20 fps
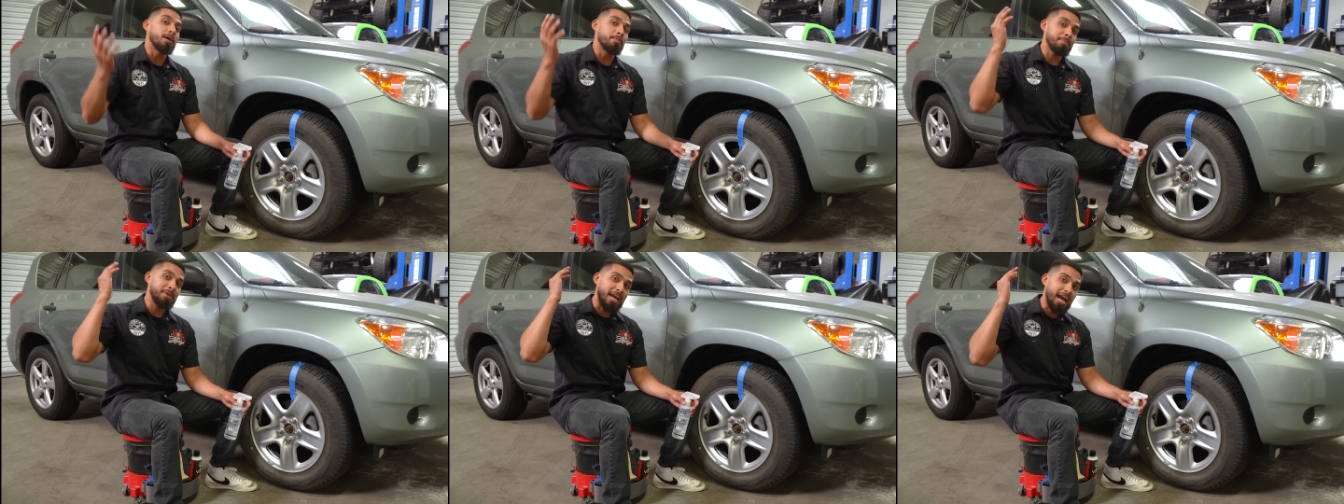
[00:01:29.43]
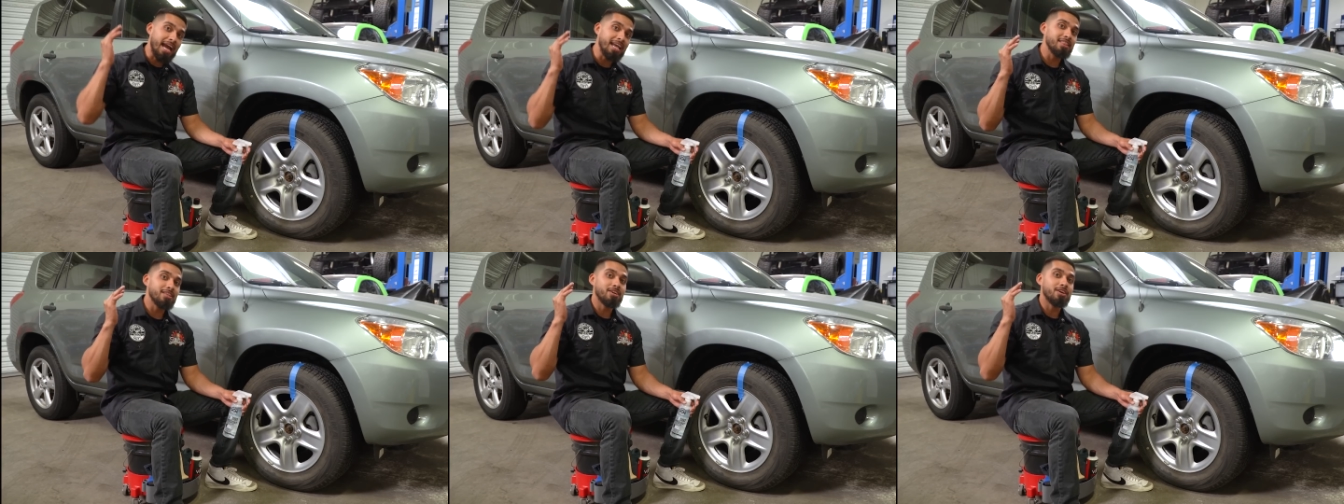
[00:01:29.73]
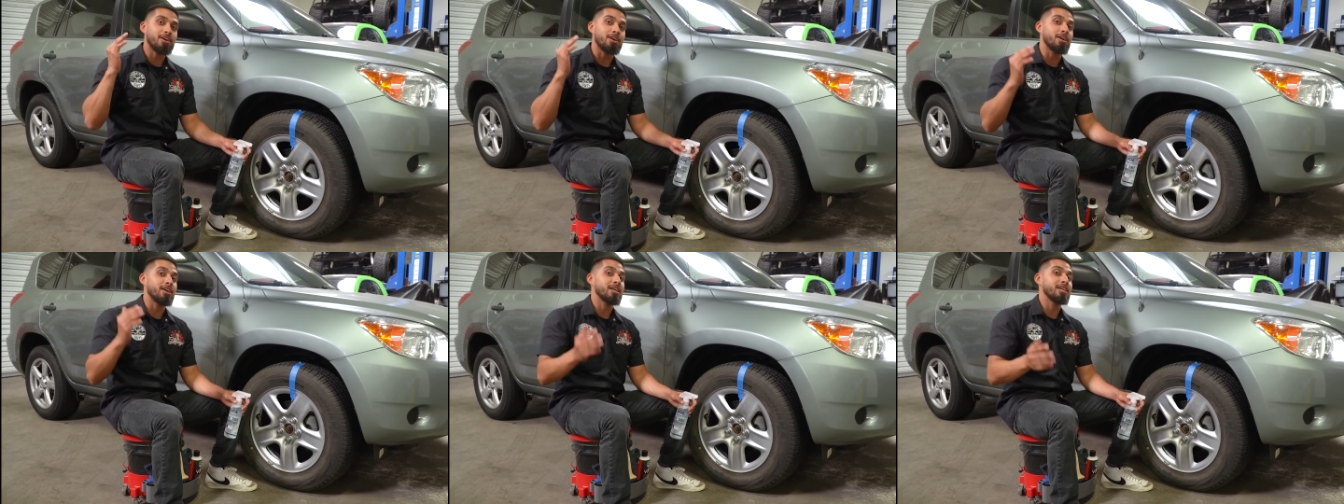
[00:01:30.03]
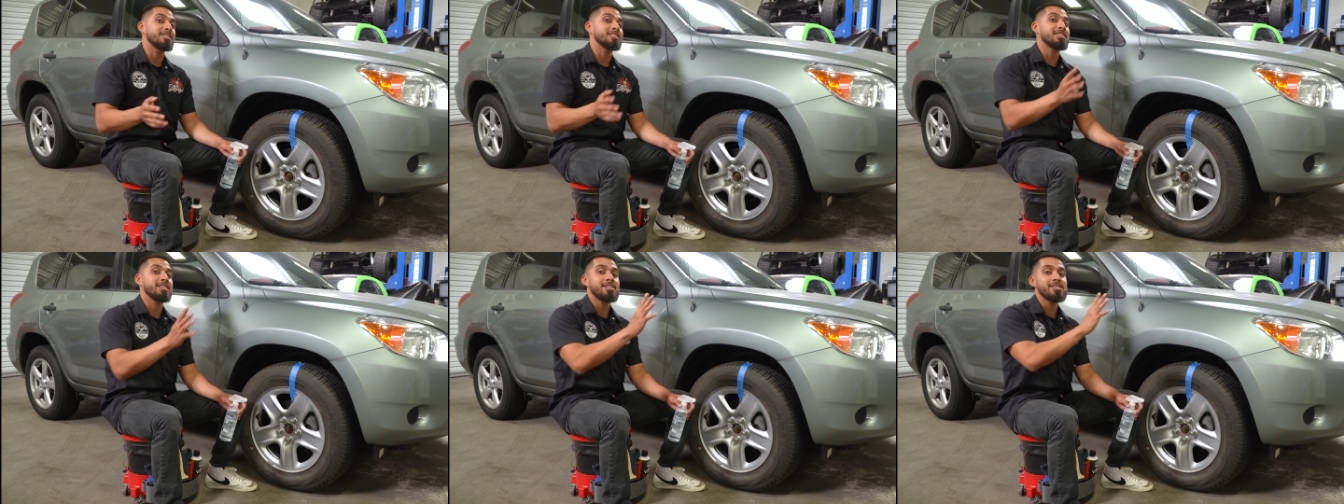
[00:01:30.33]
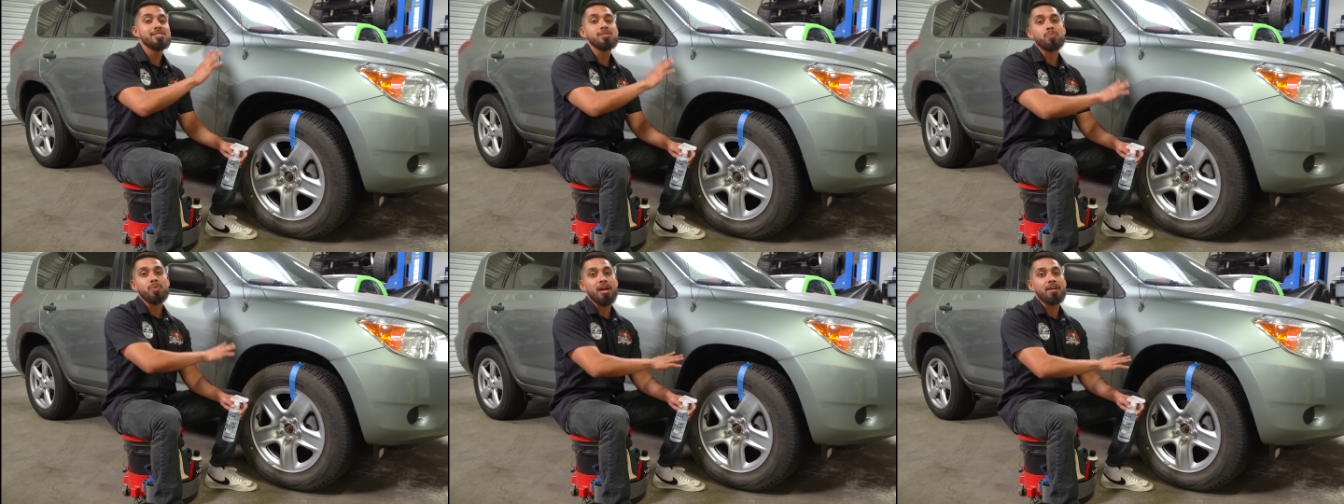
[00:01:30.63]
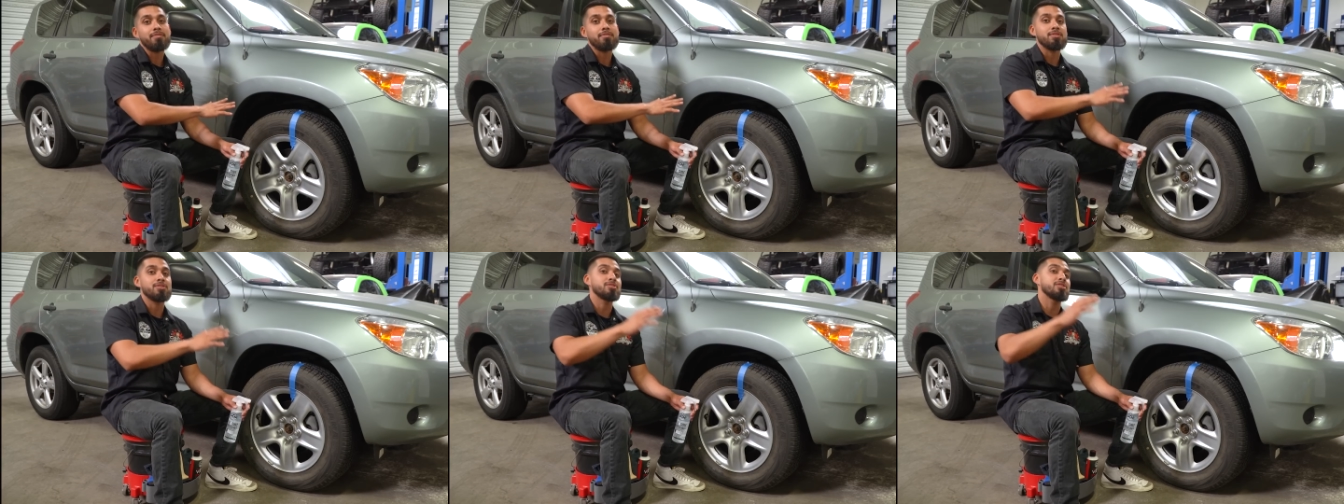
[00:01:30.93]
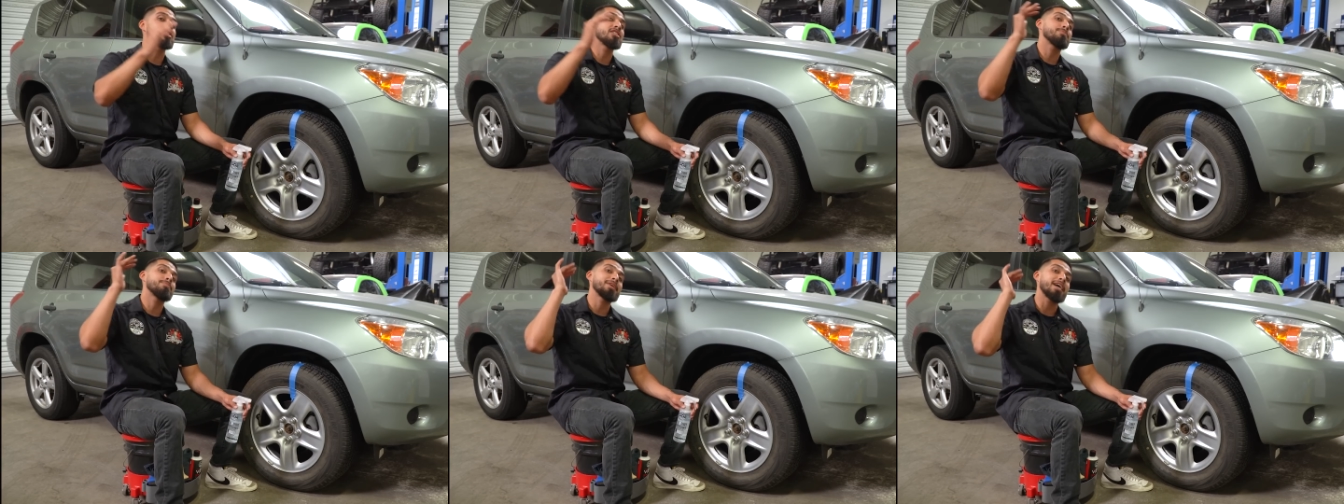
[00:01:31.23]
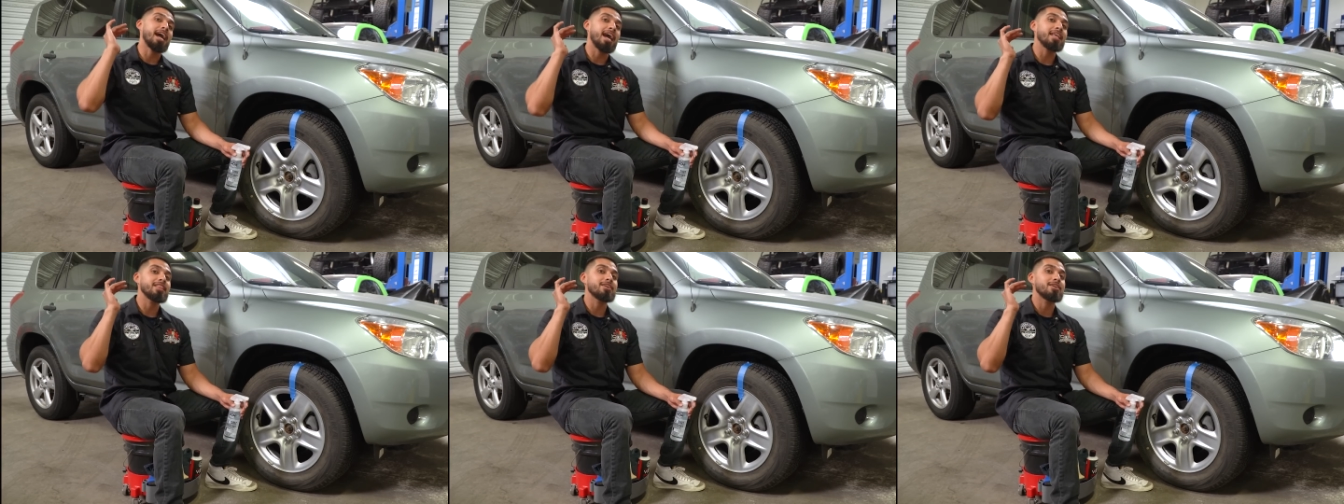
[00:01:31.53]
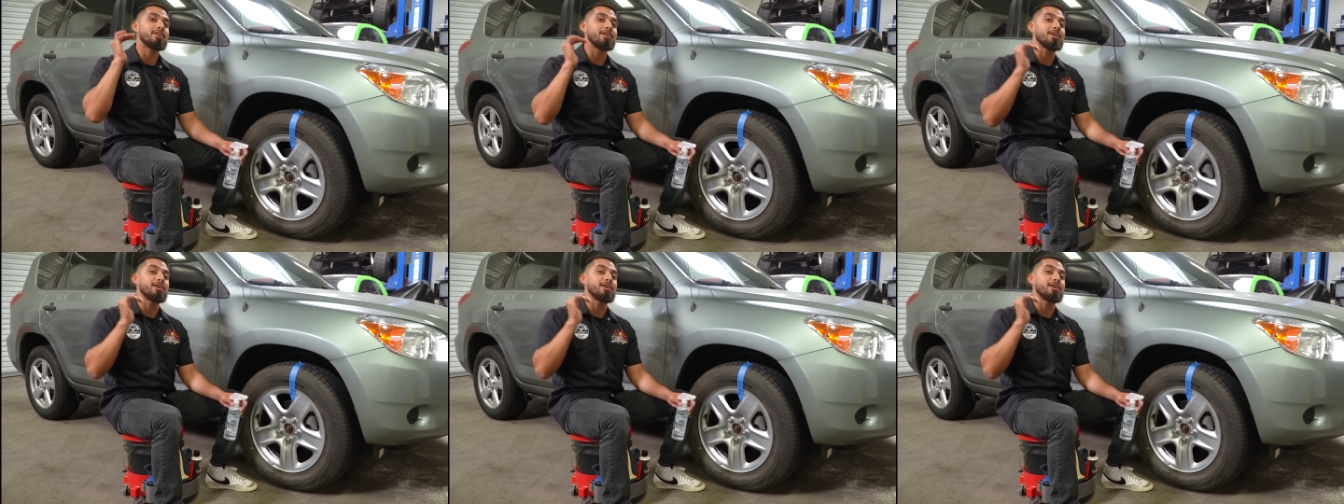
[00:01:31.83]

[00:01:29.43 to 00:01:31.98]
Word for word: behind the car because it is a RAV4, so it is behind the